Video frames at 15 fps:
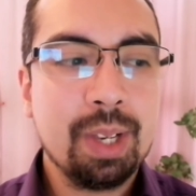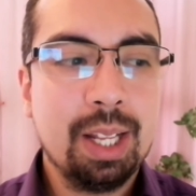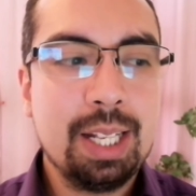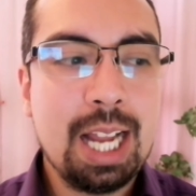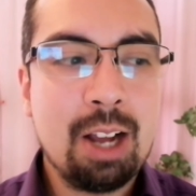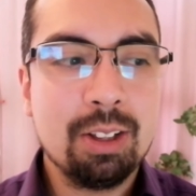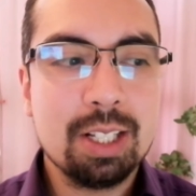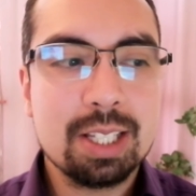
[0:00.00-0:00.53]

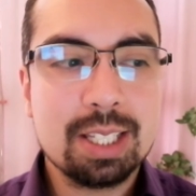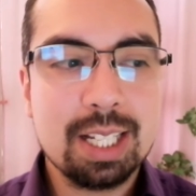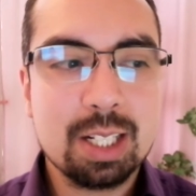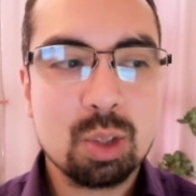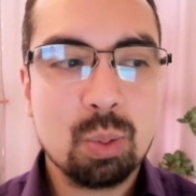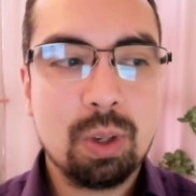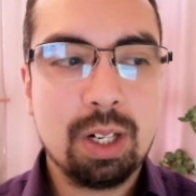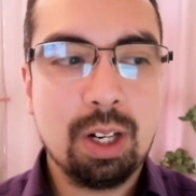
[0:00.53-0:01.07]
Now, the sixth
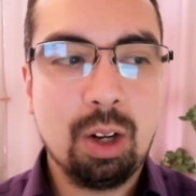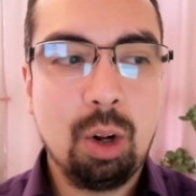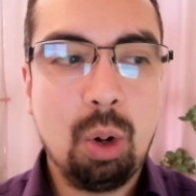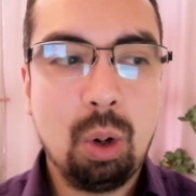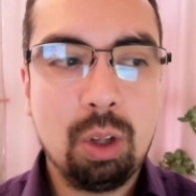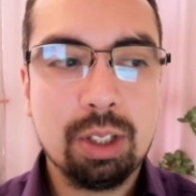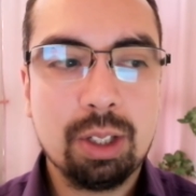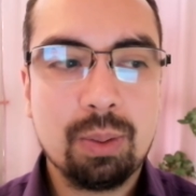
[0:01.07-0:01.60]
one,
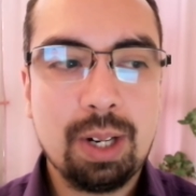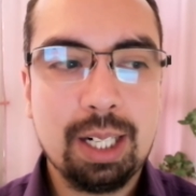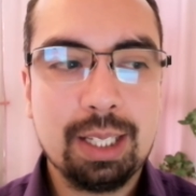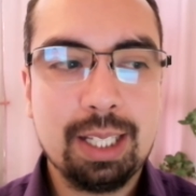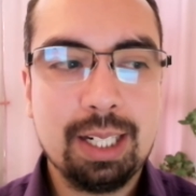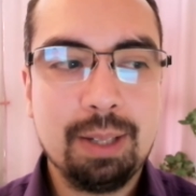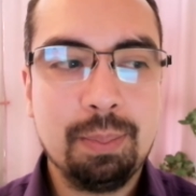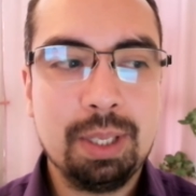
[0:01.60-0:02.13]
goal
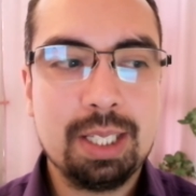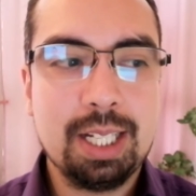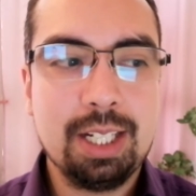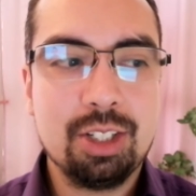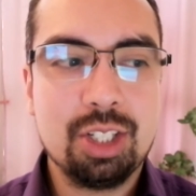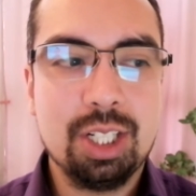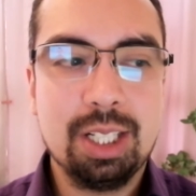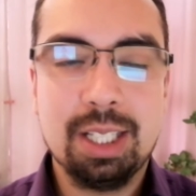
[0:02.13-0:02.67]
directed
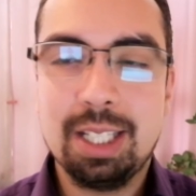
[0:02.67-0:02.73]
imitation.